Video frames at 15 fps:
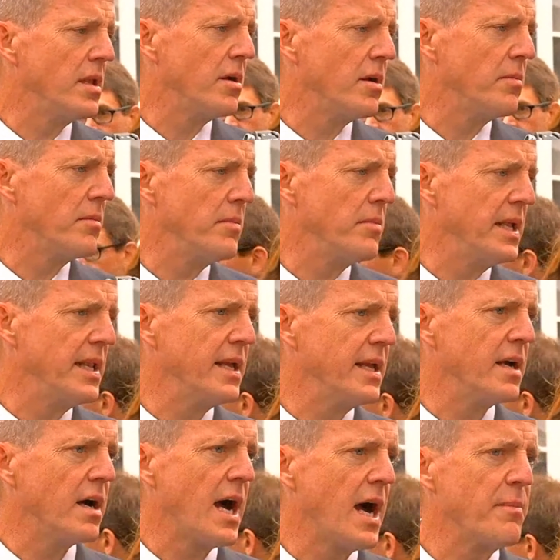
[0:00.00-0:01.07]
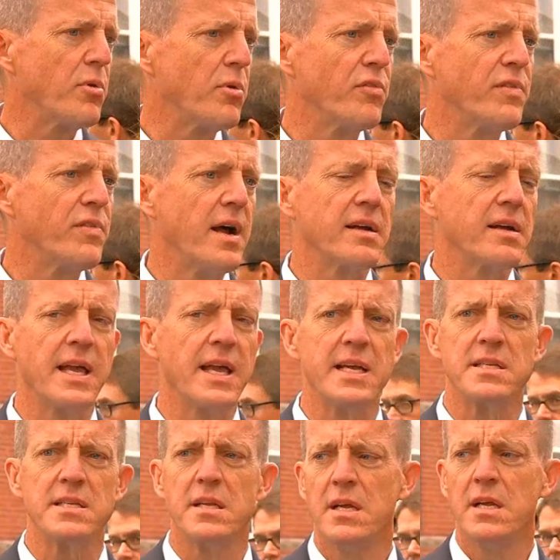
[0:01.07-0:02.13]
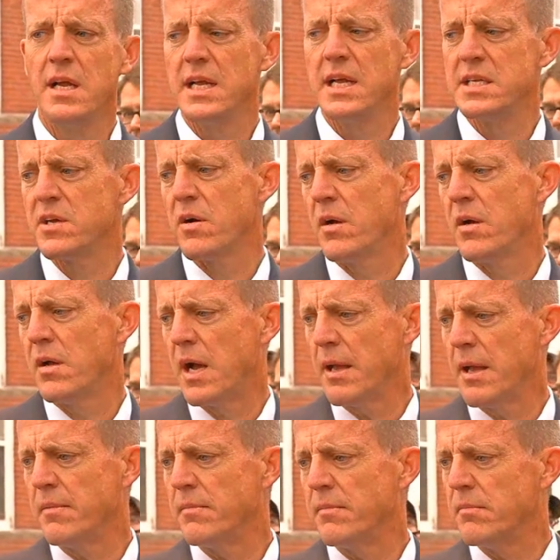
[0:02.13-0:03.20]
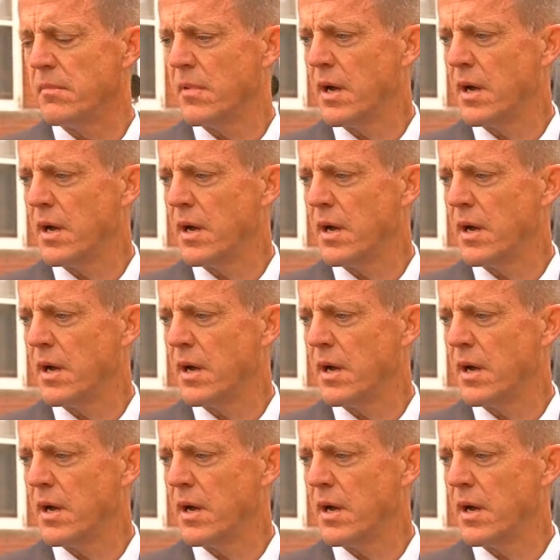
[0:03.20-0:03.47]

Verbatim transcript: you know, media high profile case. Outside, Clinton County